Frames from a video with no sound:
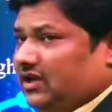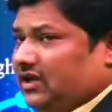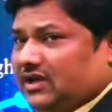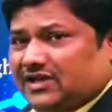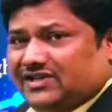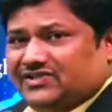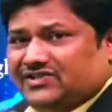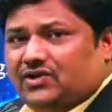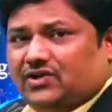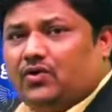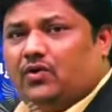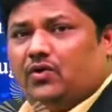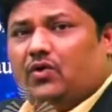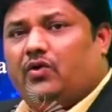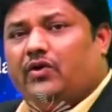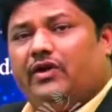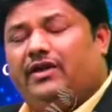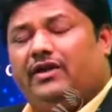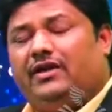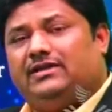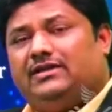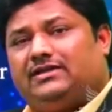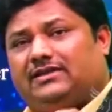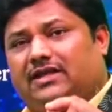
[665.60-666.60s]

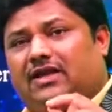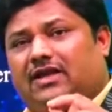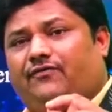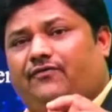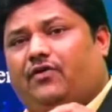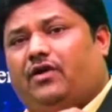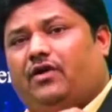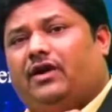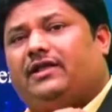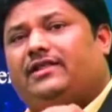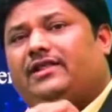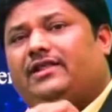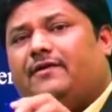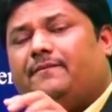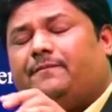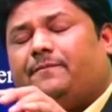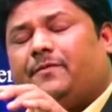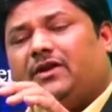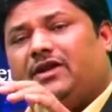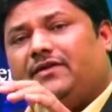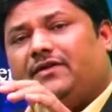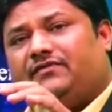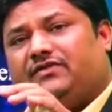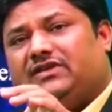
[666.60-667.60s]
So say for
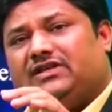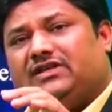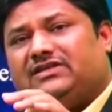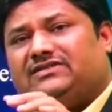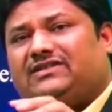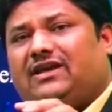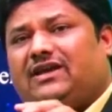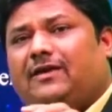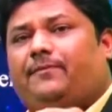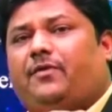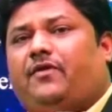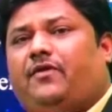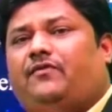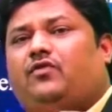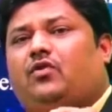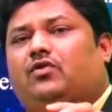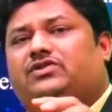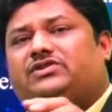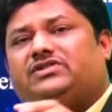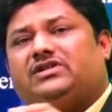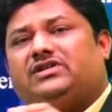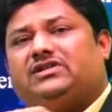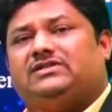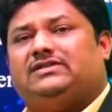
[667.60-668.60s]
example, if this type of
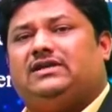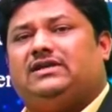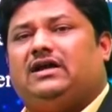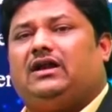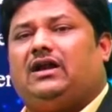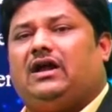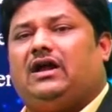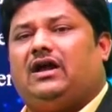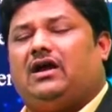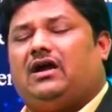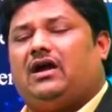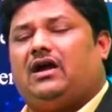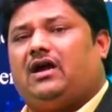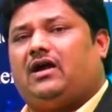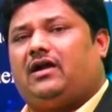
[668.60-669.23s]
questions are